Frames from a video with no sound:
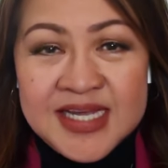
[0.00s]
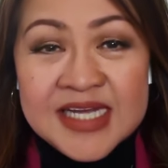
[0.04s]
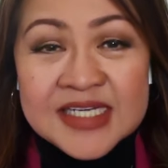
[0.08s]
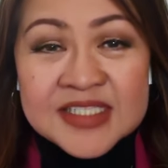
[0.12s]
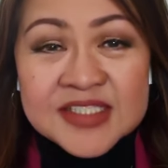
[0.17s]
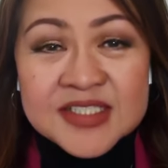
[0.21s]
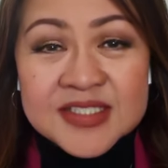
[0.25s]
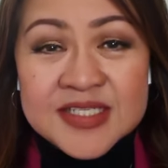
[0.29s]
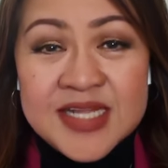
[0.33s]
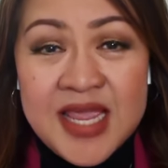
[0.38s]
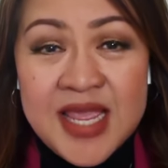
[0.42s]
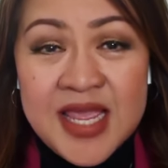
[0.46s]

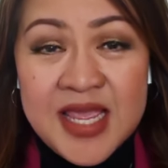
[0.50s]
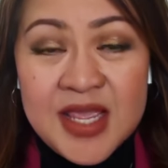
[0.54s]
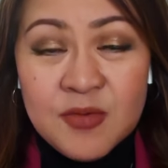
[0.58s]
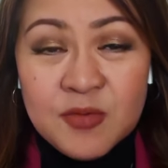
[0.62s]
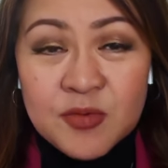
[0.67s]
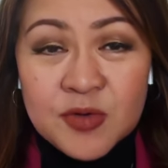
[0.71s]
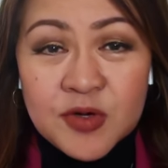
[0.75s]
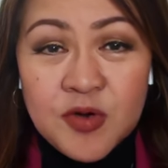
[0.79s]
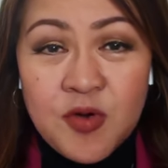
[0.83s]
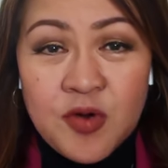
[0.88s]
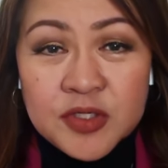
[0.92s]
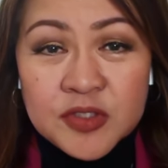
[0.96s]
Today,
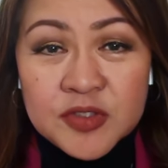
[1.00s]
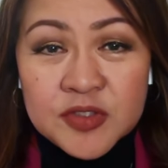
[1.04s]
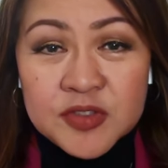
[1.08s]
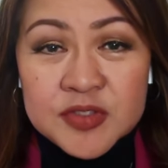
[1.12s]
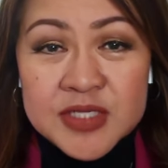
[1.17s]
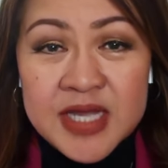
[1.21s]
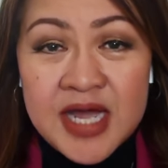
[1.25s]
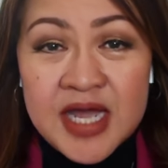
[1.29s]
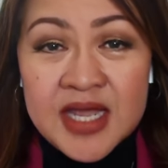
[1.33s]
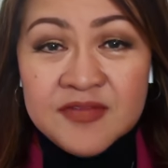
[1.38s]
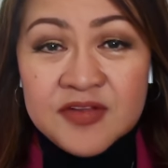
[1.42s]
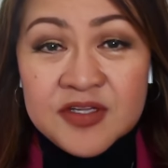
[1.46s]
we're going to
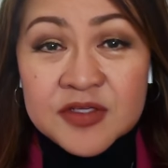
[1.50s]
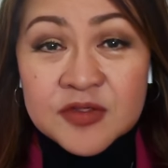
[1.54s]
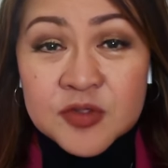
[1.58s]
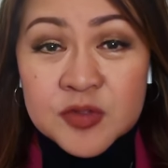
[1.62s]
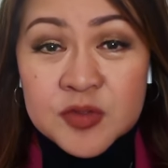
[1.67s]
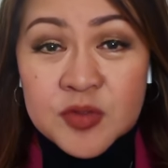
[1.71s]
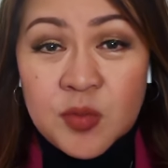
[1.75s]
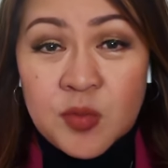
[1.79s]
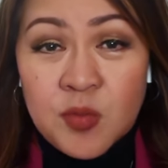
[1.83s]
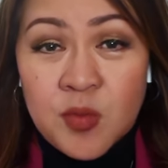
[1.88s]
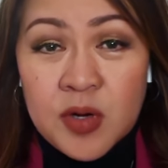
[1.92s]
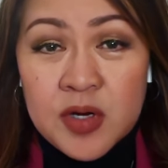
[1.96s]
dive into
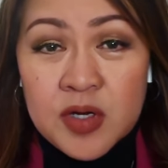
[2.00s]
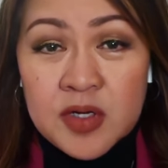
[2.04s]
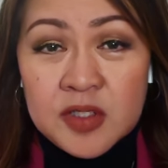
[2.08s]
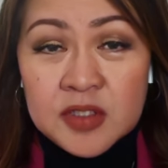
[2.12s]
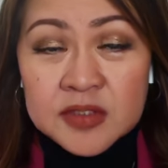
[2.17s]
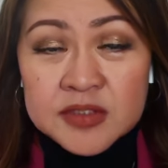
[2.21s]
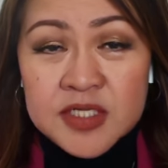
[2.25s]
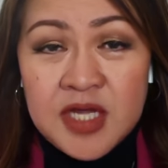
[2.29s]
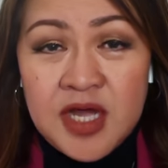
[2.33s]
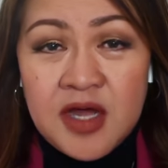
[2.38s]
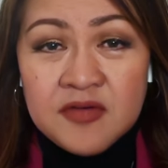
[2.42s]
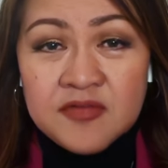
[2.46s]
the
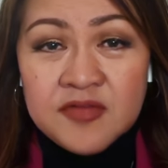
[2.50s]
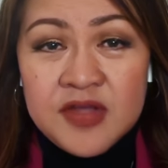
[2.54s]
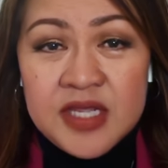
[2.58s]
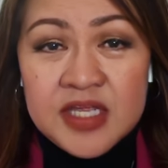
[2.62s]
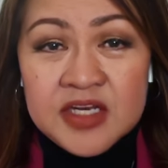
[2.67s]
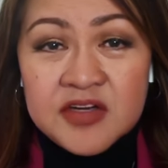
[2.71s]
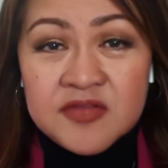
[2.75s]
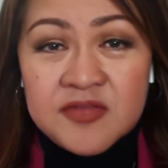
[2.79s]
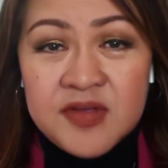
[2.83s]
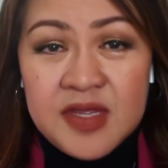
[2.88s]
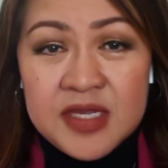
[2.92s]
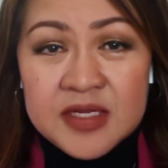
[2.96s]
world of
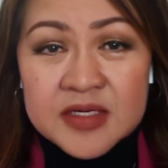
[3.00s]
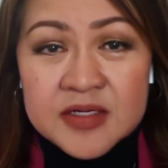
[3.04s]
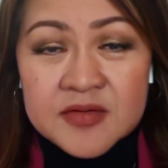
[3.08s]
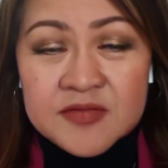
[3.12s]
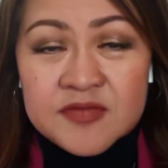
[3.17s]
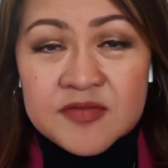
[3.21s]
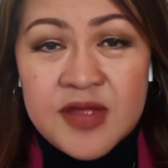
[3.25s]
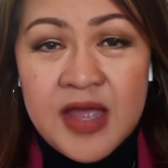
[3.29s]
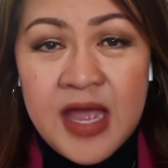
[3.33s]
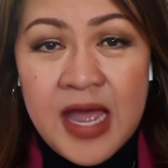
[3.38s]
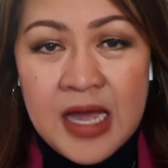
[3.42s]
innovative